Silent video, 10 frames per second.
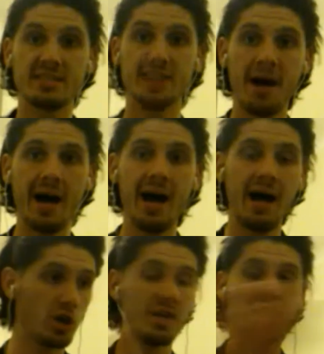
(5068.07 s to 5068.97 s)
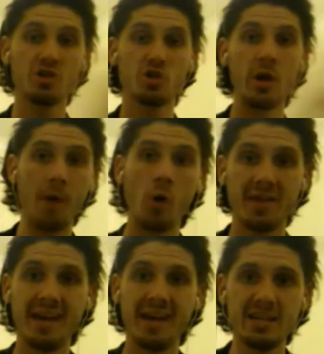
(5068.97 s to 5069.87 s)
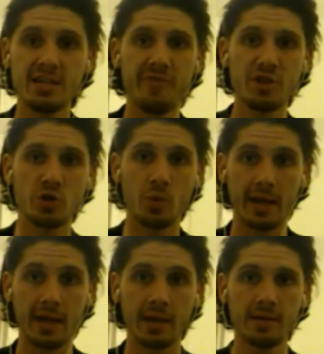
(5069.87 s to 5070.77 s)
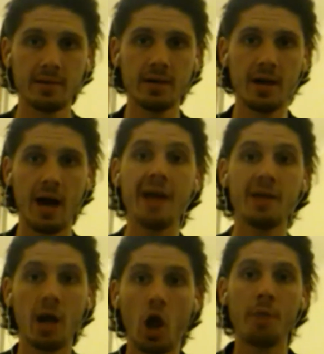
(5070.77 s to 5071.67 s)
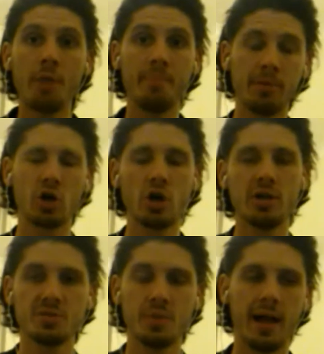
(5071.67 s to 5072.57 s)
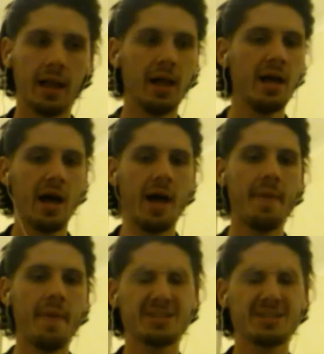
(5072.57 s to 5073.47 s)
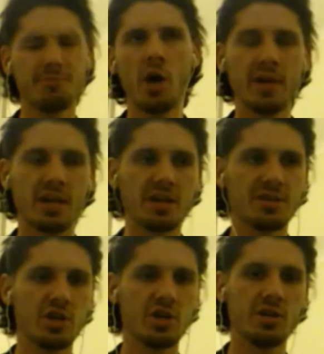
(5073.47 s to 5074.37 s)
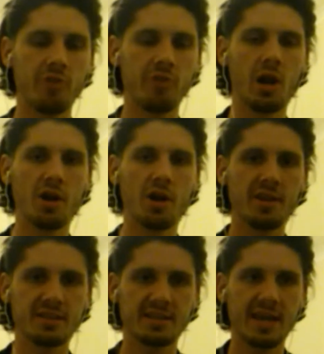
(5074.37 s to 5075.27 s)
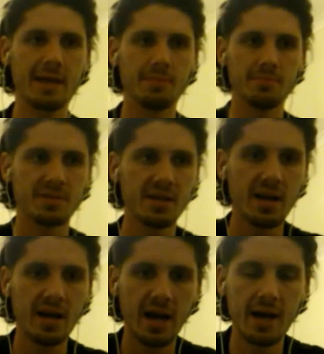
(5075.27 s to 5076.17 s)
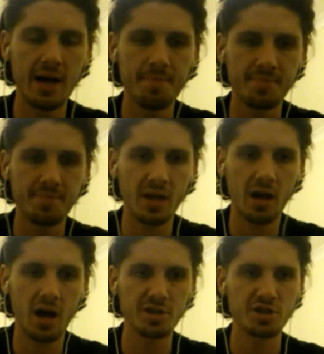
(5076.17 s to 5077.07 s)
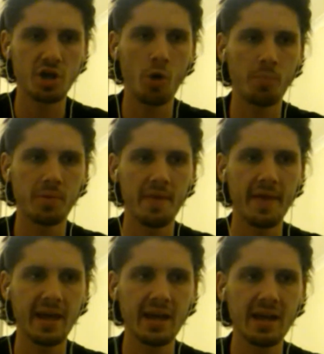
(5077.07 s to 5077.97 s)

apart, I could enjoy both individually, and a lot of people could as well. And that's my only concern for a lot of these games. I just hope that they